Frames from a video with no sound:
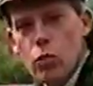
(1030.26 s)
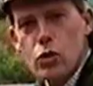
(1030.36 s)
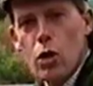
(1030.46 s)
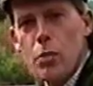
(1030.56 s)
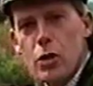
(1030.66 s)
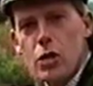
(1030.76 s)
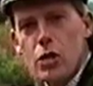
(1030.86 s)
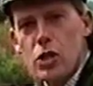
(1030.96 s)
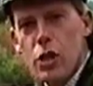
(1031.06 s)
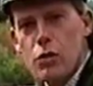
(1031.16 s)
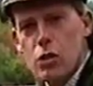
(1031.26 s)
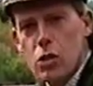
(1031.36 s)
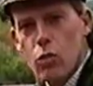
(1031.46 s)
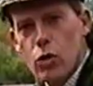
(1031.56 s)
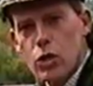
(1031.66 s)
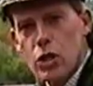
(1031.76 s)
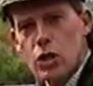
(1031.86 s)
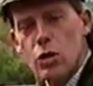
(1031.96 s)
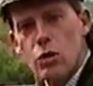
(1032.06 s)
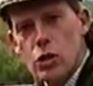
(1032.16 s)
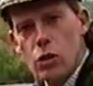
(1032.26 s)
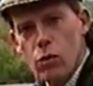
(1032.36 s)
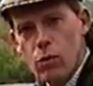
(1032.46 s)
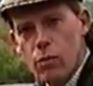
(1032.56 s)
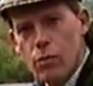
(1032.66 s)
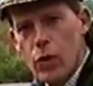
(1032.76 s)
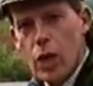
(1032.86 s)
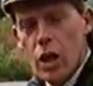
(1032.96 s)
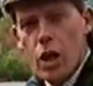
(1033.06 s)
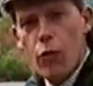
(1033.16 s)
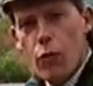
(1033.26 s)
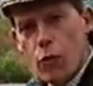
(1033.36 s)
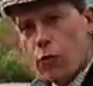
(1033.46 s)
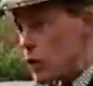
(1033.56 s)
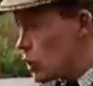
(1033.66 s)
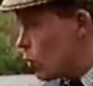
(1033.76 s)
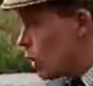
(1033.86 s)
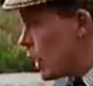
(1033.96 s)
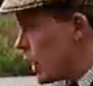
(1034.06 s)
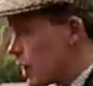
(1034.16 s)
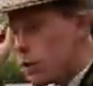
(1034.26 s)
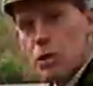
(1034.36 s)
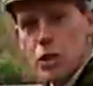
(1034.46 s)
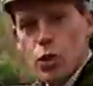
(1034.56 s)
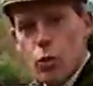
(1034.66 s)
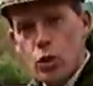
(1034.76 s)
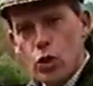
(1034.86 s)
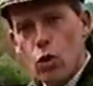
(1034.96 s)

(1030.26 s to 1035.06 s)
will drop into the surface of the water too soon. If we move it too high, it'll miss the water